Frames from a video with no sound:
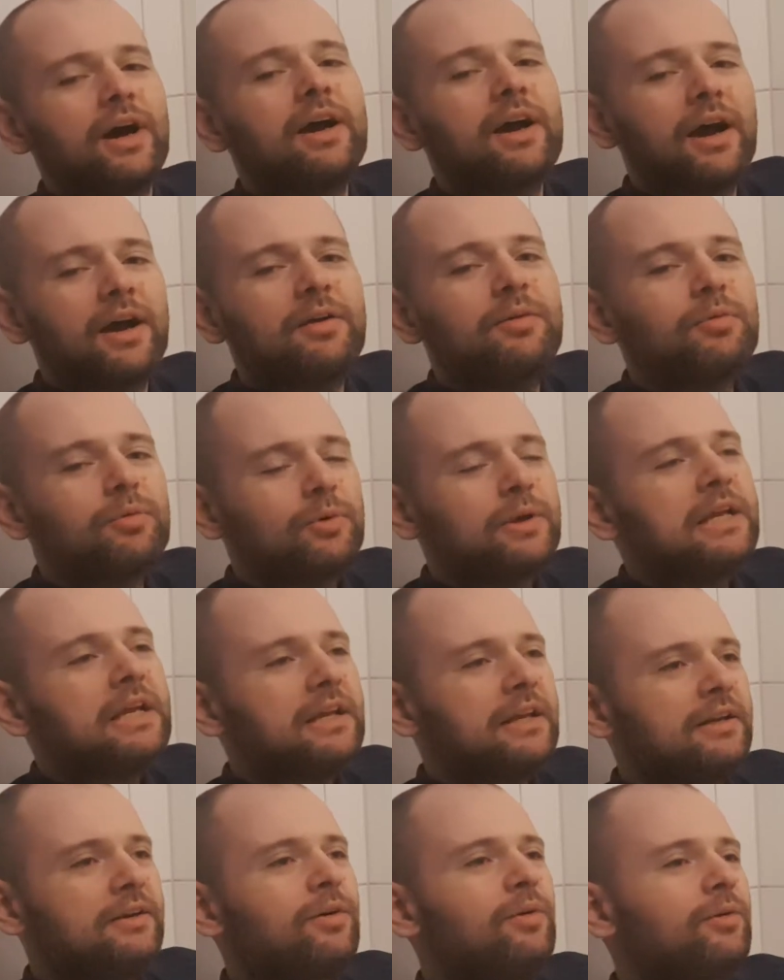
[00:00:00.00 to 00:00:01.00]
I
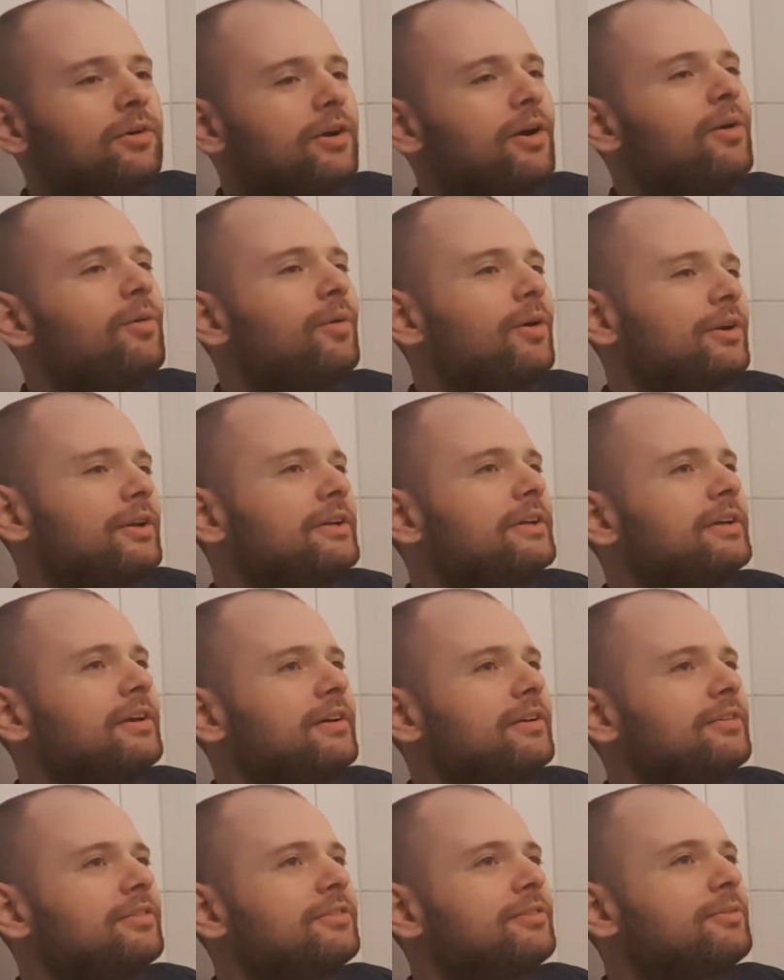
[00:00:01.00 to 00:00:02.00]
really don't know what it
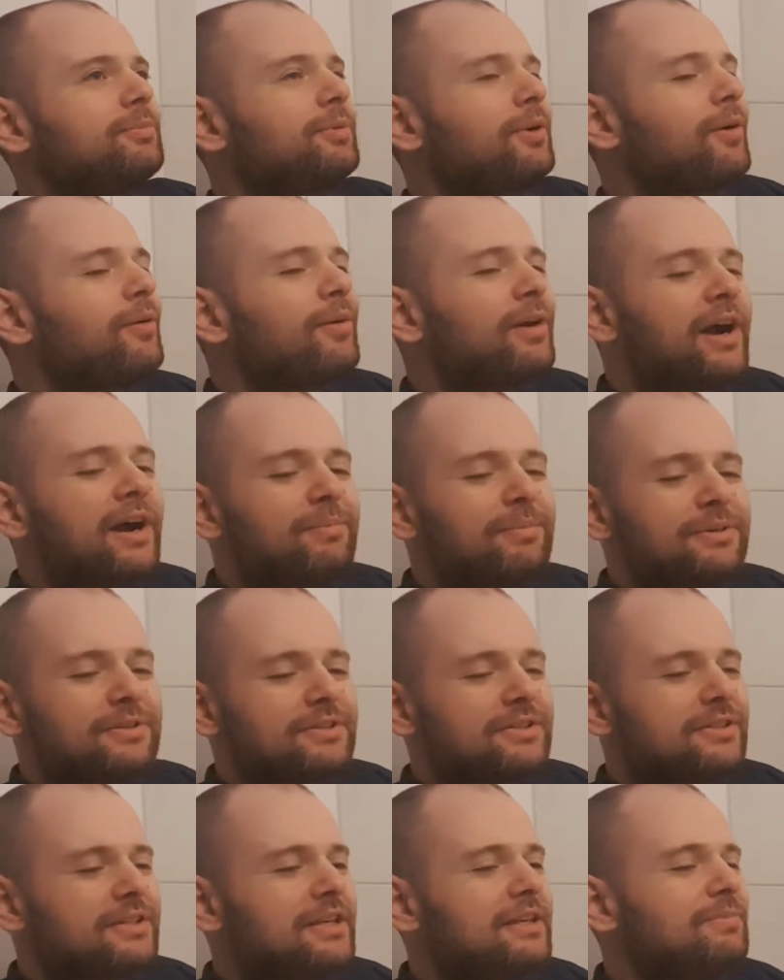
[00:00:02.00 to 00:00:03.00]
is.
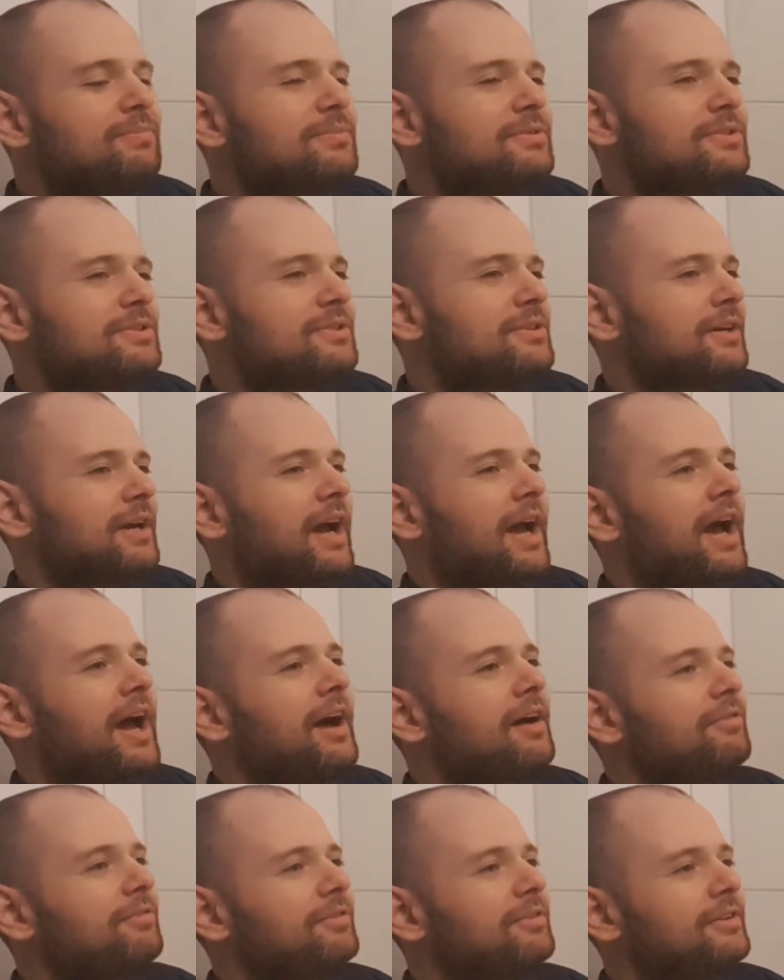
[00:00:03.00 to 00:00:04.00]
Programmers seems to
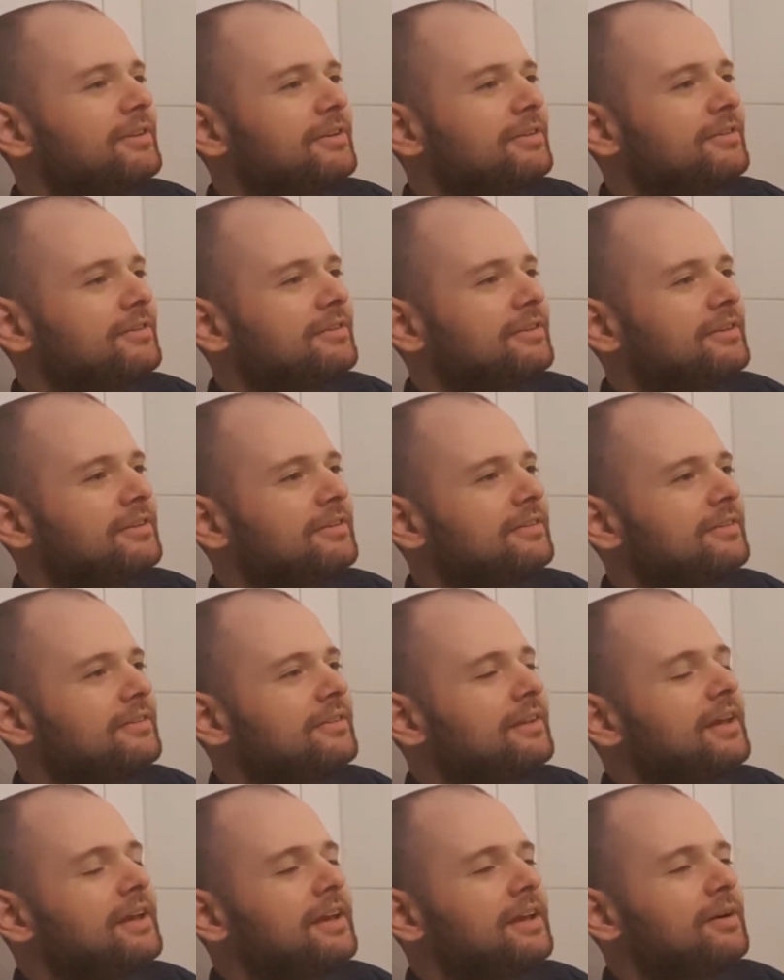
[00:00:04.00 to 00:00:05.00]
have this
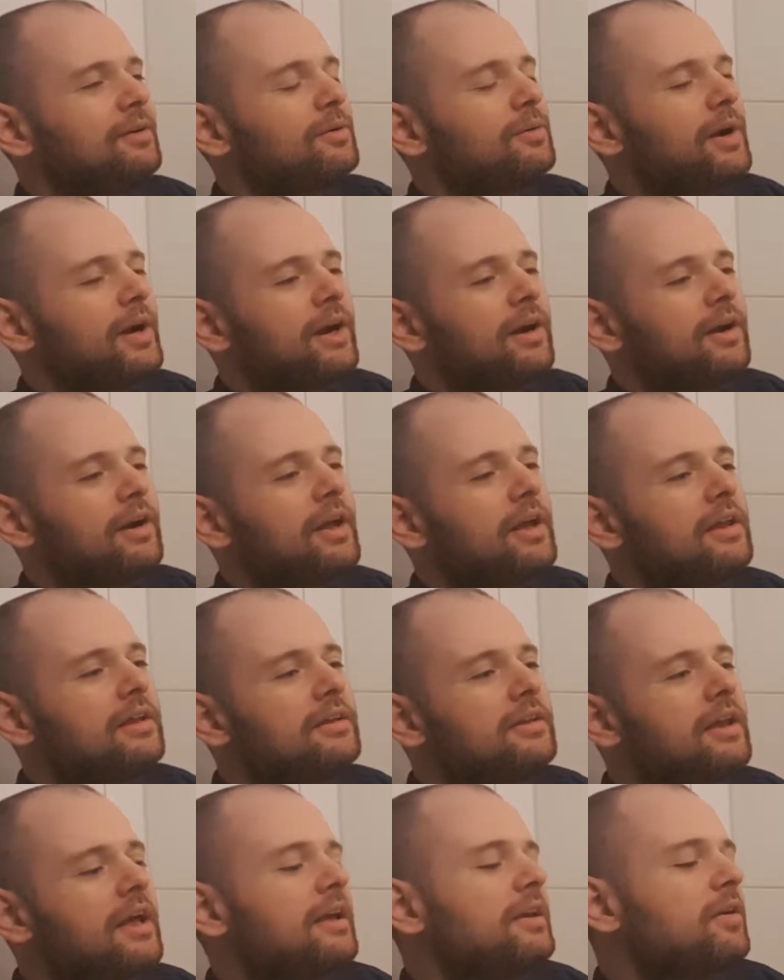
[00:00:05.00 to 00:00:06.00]
thing where
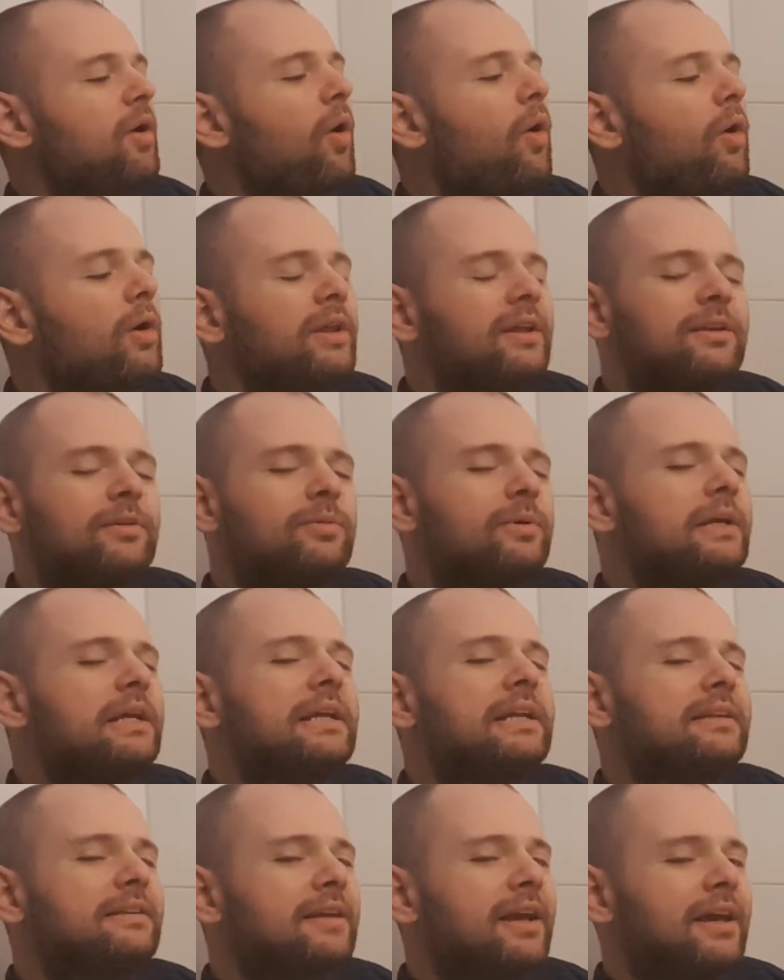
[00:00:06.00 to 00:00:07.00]
all it
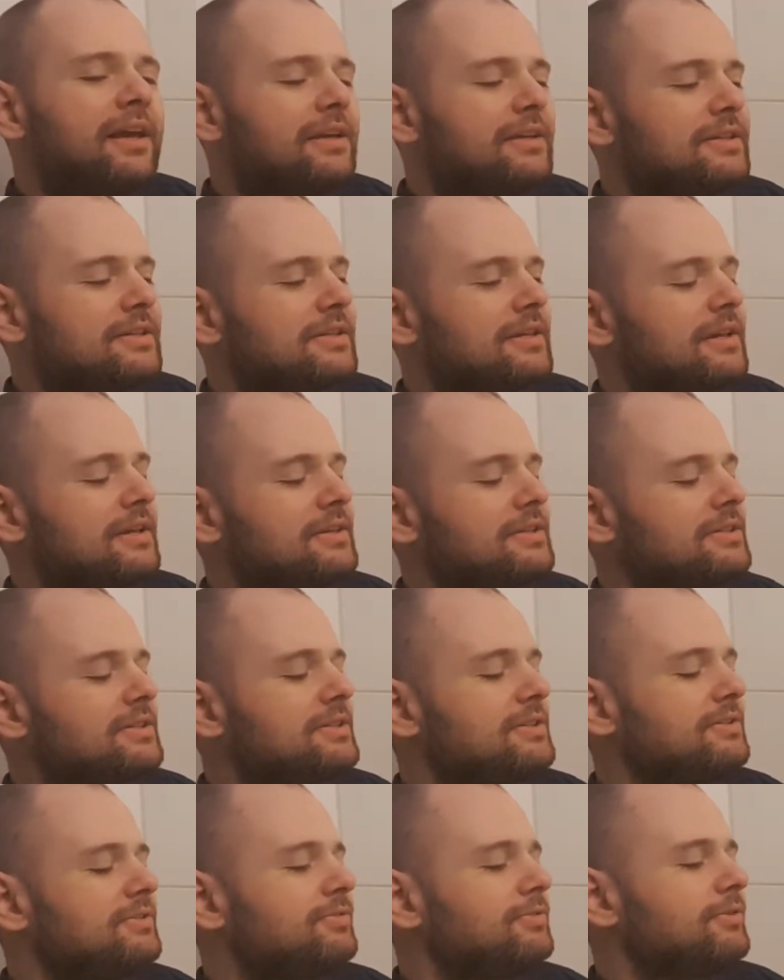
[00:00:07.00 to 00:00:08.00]
really takes
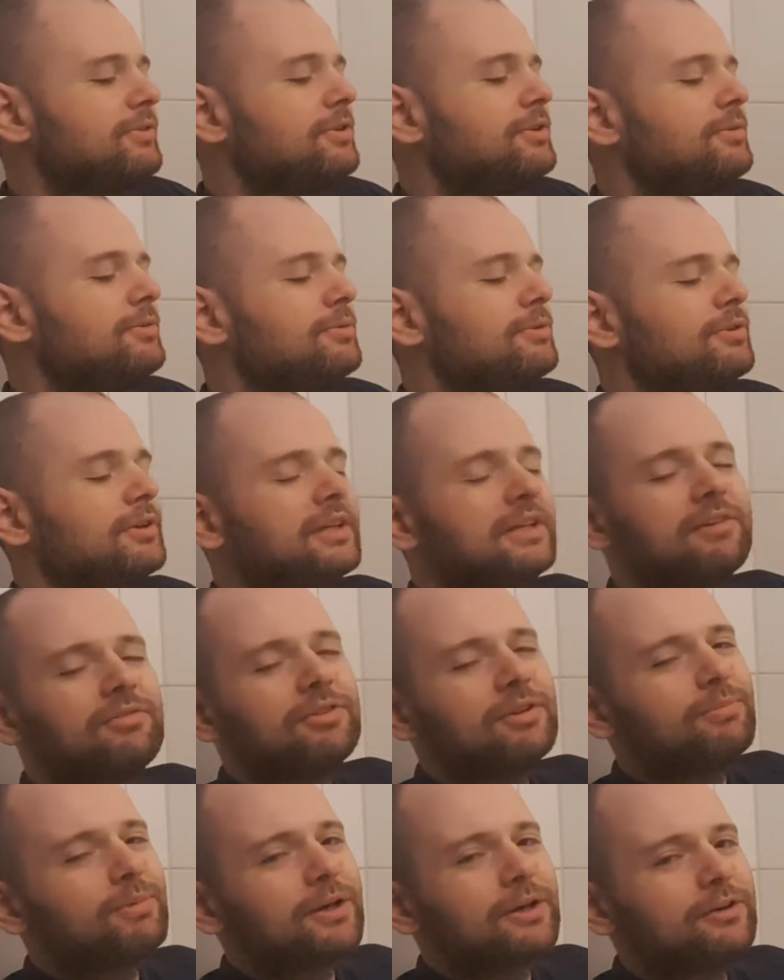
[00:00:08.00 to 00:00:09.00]
is for you to give
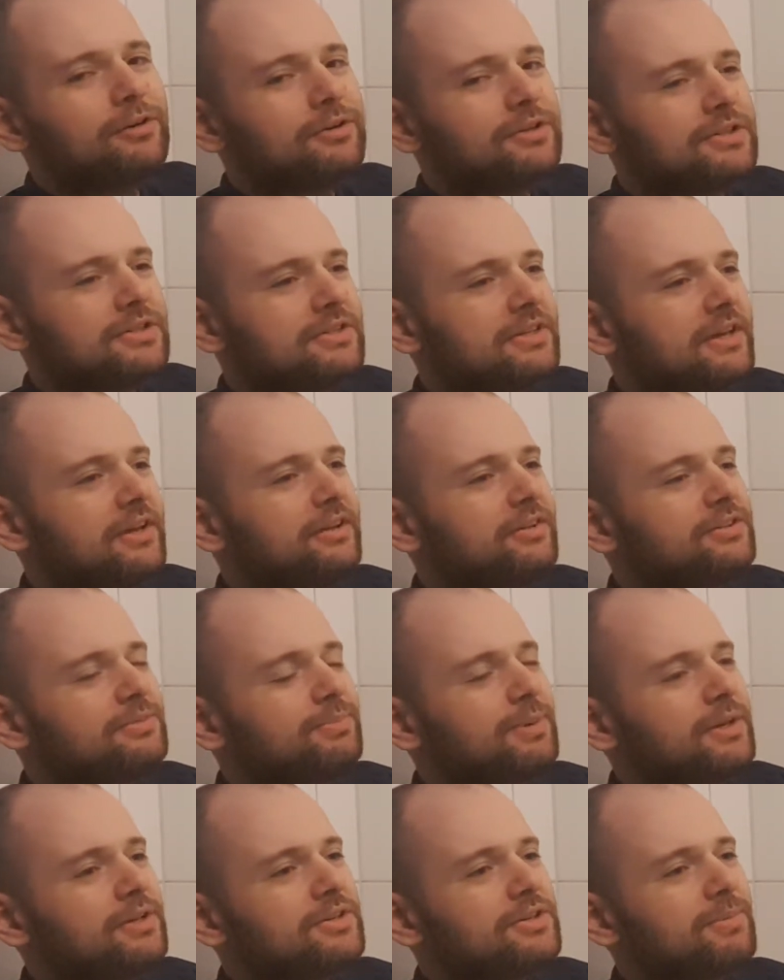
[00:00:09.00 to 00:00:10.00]
them a good sales
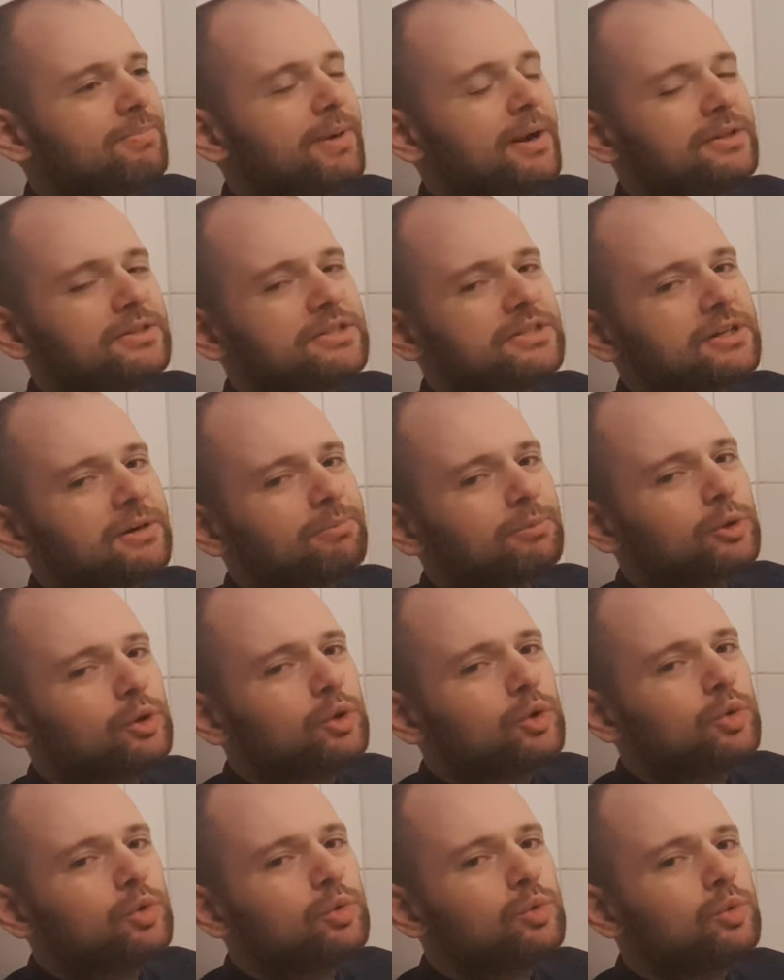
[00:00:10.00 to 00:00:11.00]
pitch about some
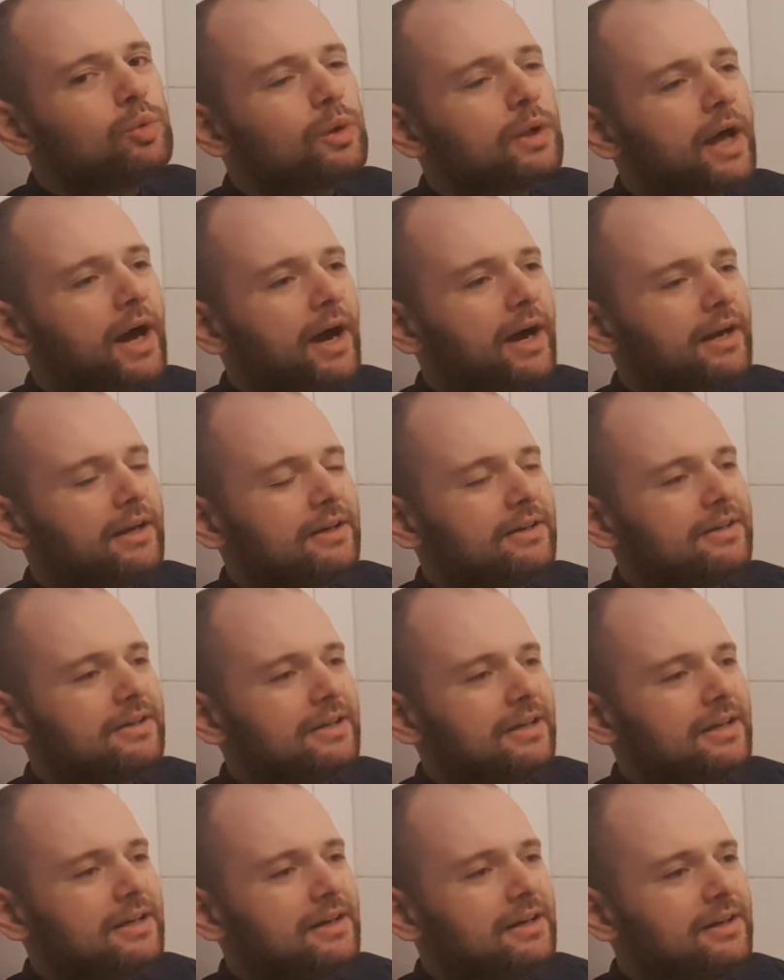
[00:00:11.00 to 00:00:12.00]
cool
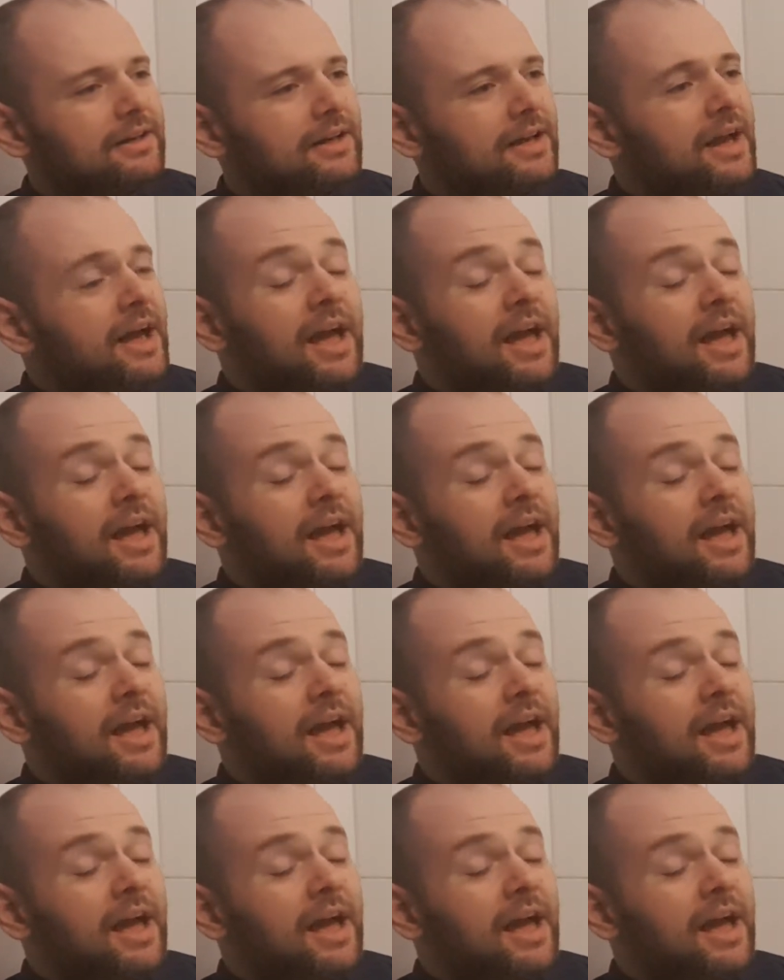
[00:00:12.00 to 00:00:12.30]
idea.